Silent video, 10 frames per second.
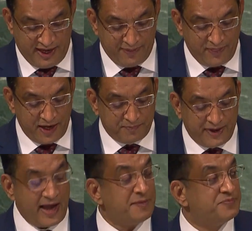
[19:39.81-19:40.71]
and that
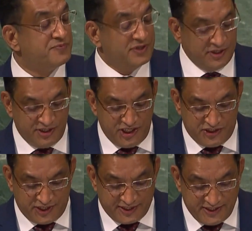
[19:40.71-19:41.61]
perhaps is
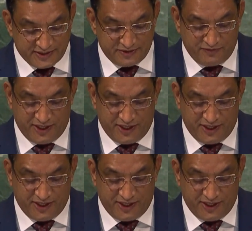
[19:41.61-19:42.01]
the reason